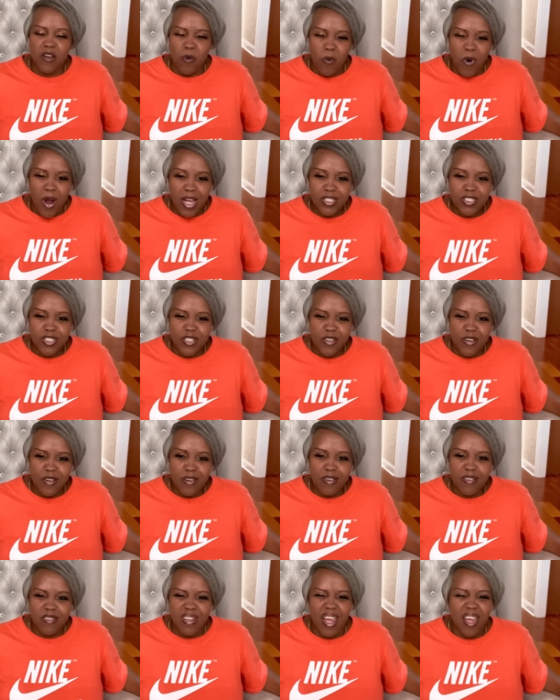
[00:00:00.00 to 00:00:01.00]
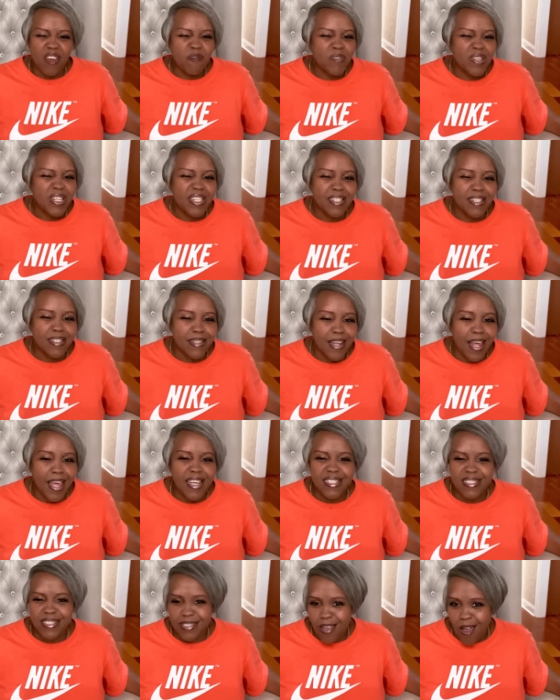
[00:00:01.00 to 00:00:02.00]
of watching her like really like
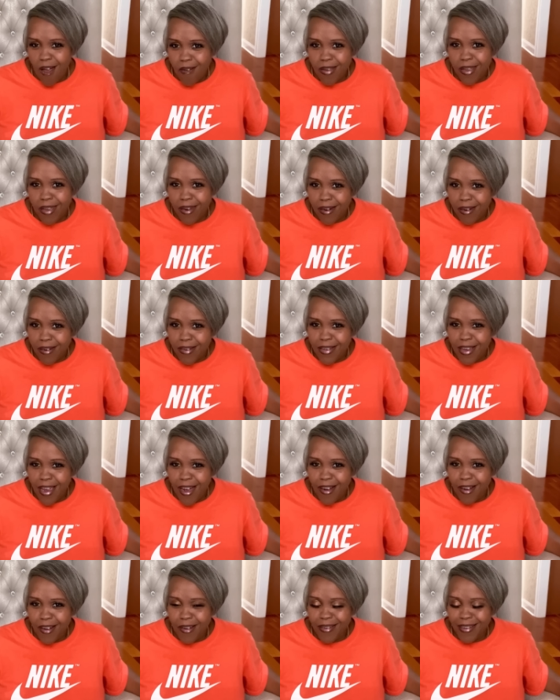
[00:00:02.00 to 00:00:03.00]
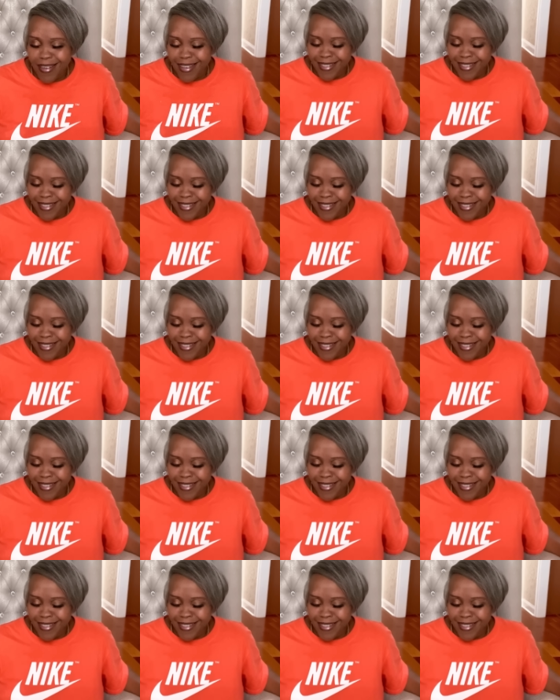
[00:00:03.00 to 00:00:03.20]
stalking her y'all